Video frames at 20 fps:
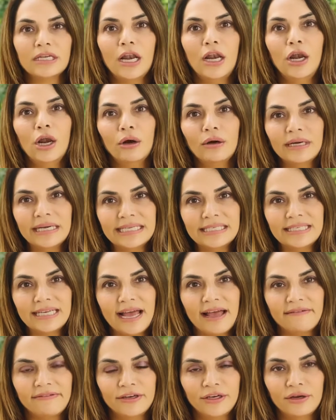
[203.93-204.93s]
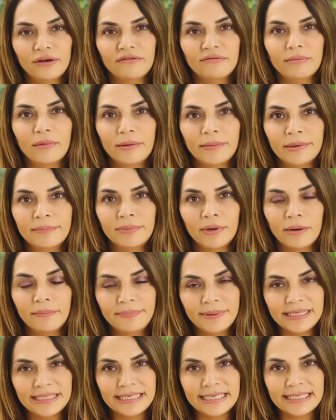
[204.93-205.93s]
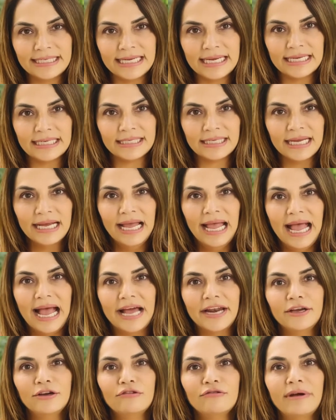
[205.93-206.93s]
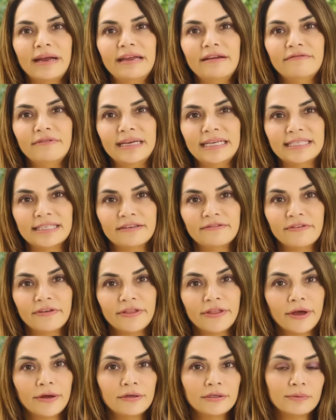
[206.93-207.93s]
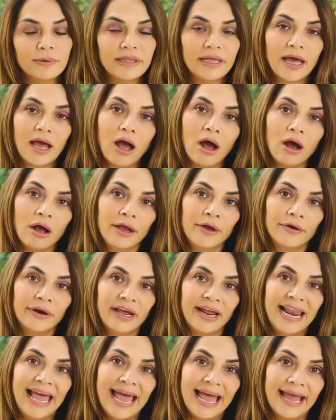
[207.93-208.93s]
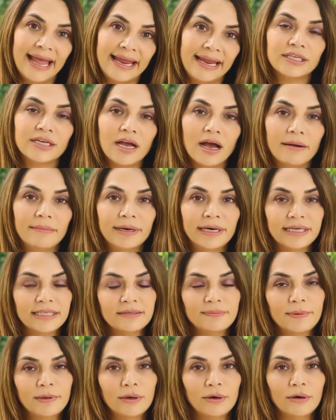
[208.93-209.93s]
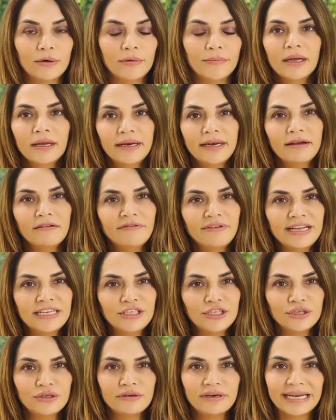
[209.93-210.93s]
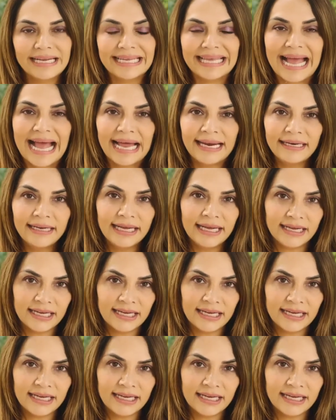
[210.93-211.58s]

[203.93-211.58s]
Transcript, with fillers: longest avenue of mom and pop businesses and a great reason for those with their eye on LA come and explore. Now, Ventura can get